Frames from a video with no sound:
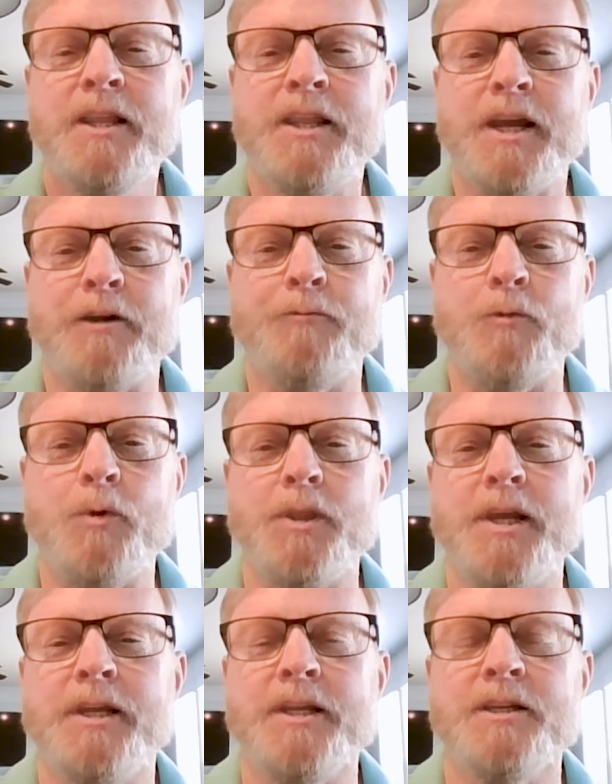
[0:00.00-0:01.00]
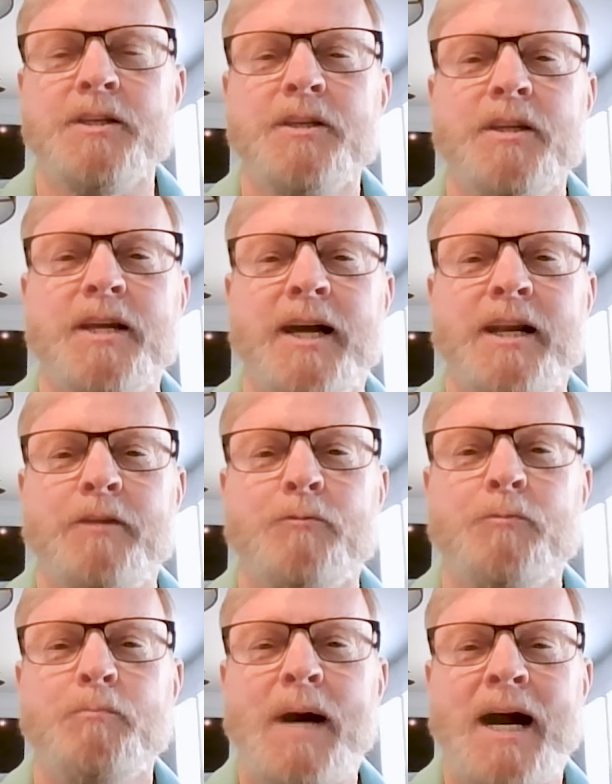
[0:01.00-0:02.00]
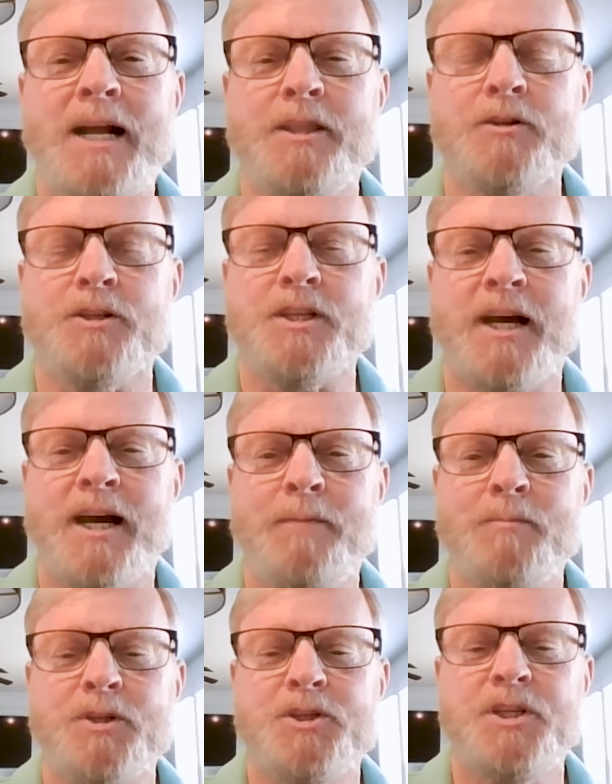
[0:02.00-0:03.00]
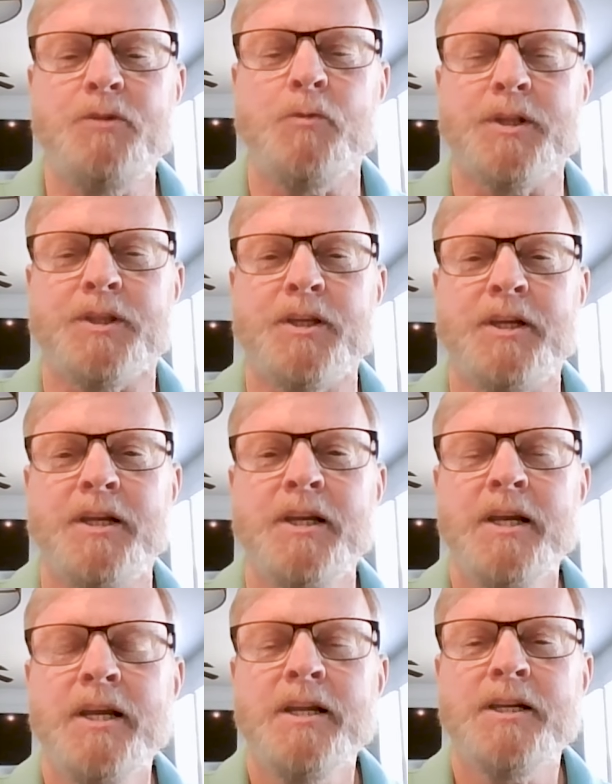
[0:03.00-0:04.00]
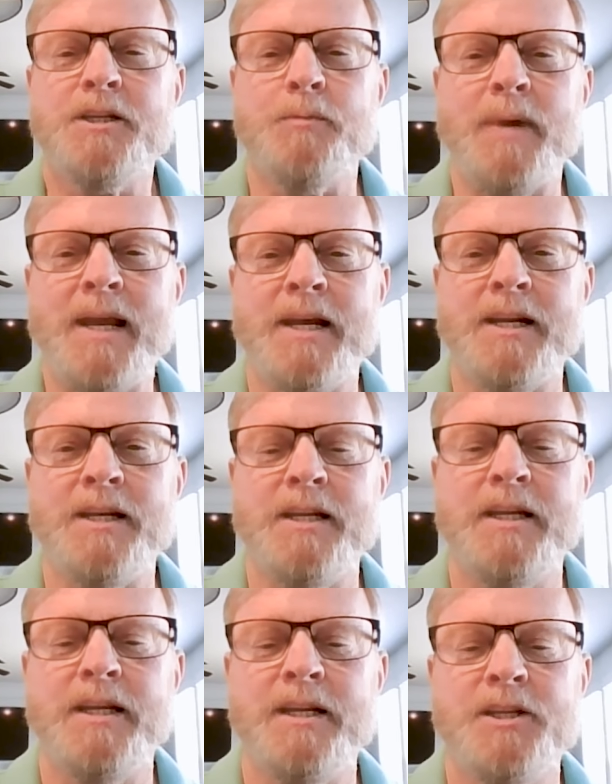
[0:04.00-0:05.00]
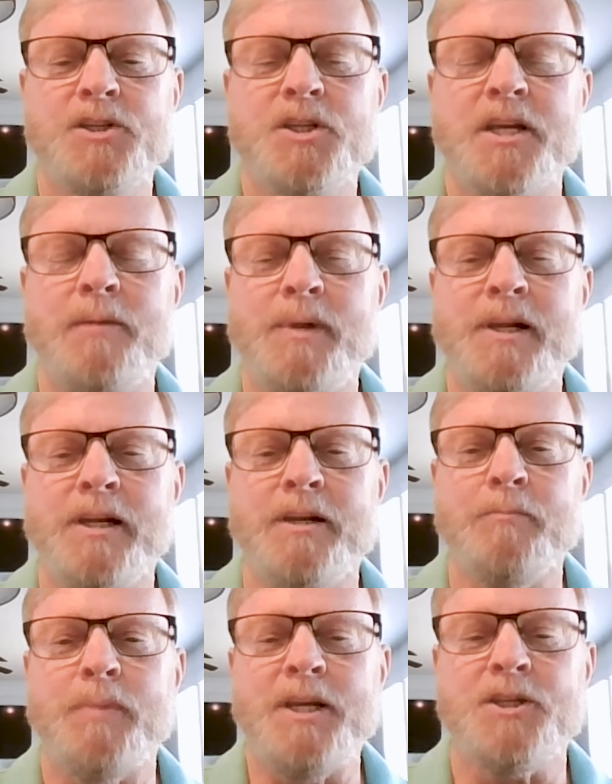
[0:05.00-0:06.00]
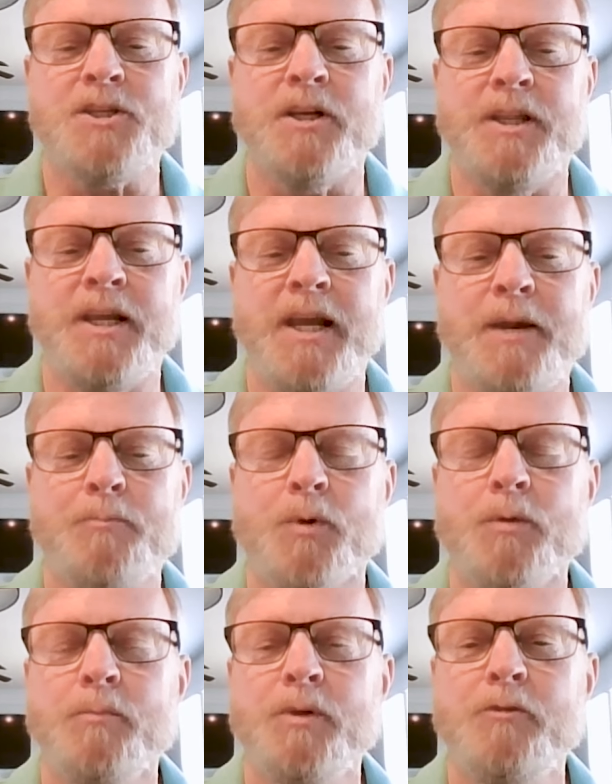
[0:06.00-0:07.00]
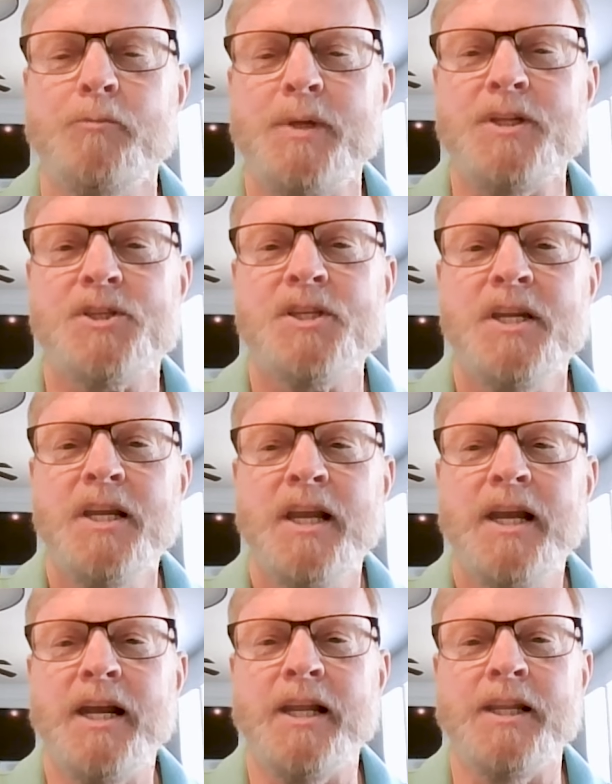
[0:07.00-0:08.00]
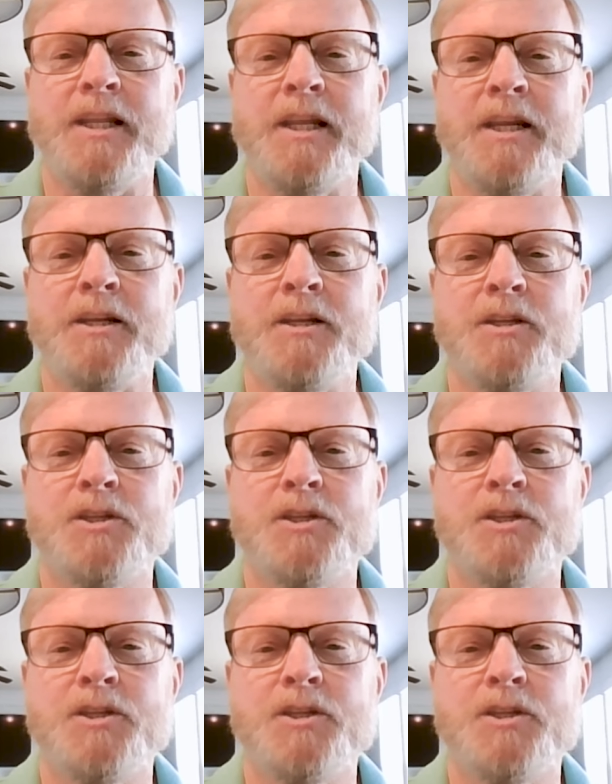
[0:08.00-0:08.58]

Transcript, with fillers: Therefore, they can kind of bide their time to see what the demand is coming in based on the April movements, and then